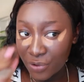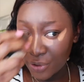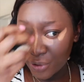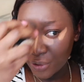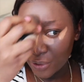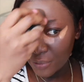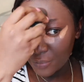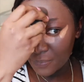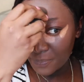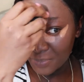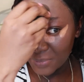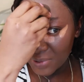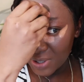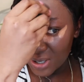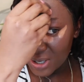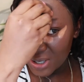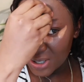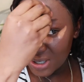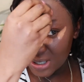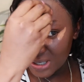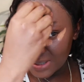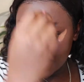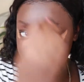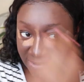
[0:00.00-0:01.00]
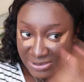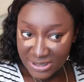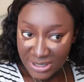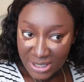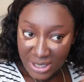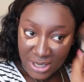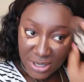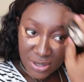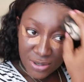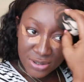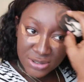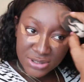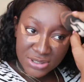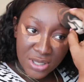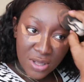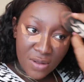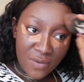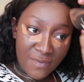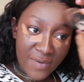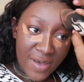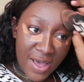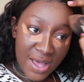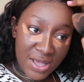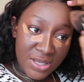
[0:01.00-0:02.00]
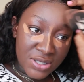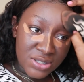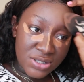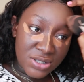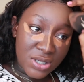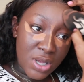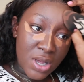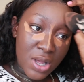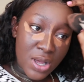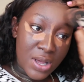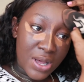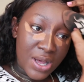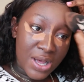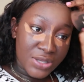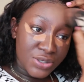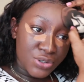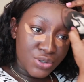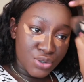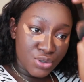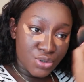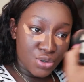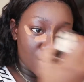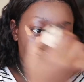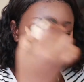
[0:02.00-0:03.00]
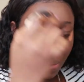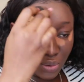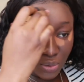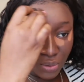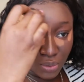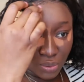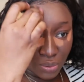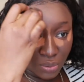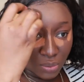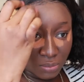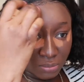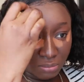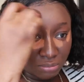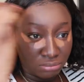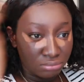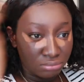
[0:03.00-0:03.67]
you know, keep seeing yourself as though